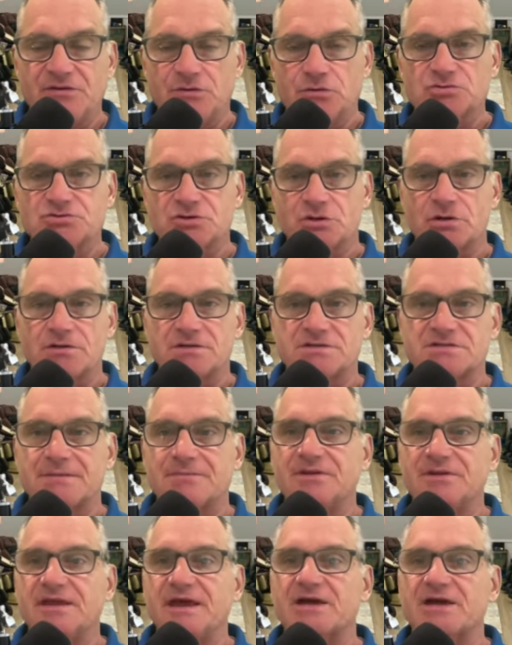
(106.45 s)
Those are some
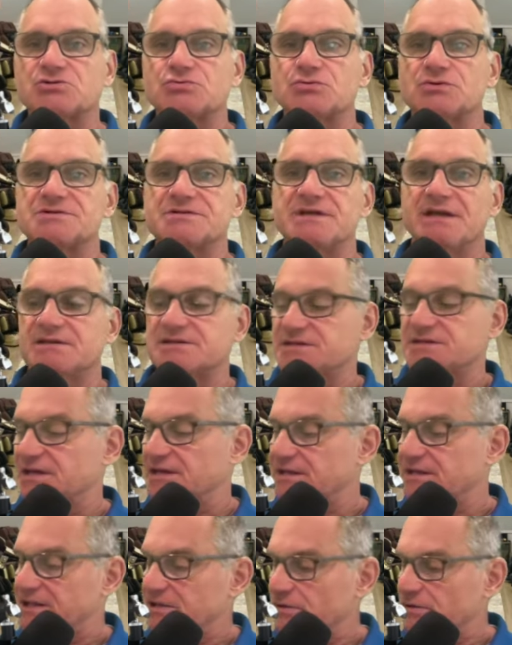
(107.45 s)
of the extras that
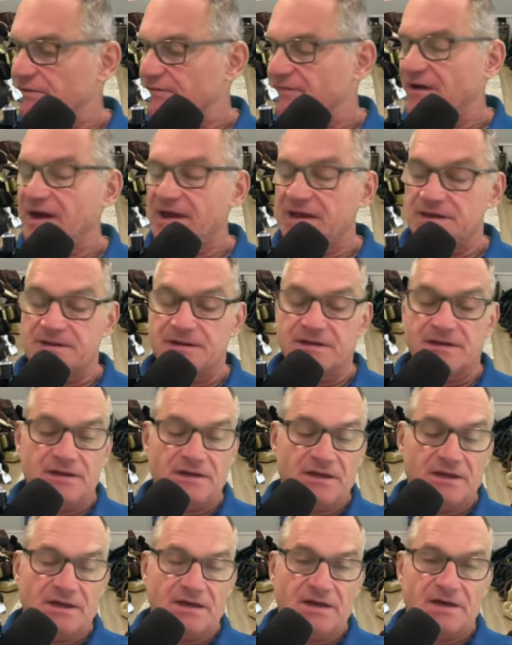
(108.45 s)
uh, that you'll find
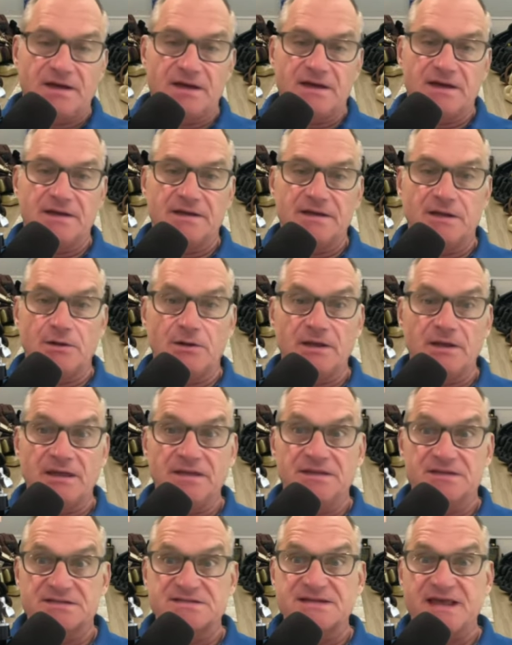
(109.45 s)
uh,
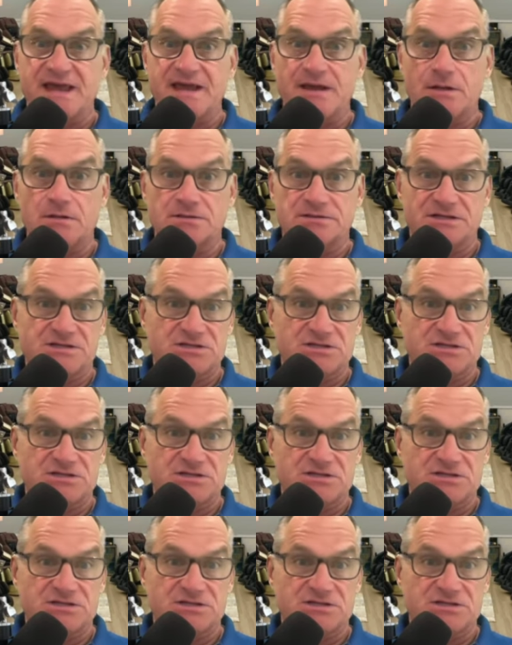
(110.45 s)
in the sales.